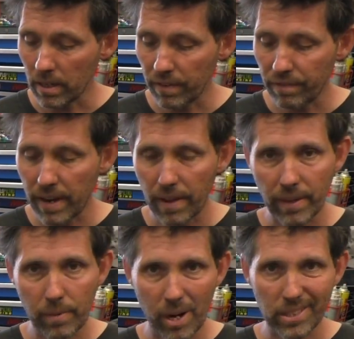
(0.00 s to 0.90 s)
I found
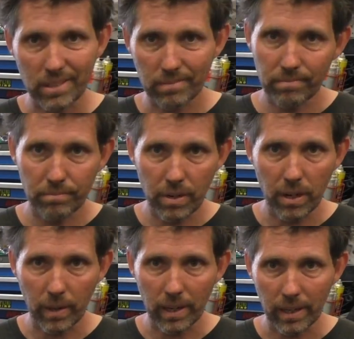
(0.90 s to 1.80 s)
they rust pretty
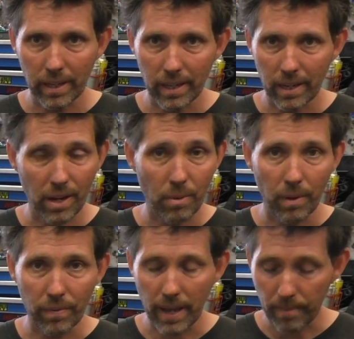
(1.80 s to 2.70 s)
quickly and I don't
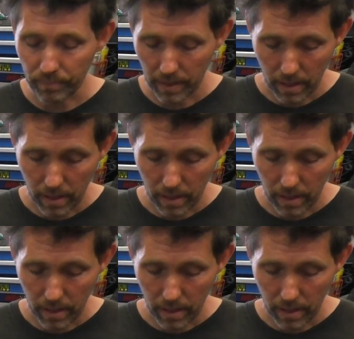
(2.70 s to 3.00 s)
want that.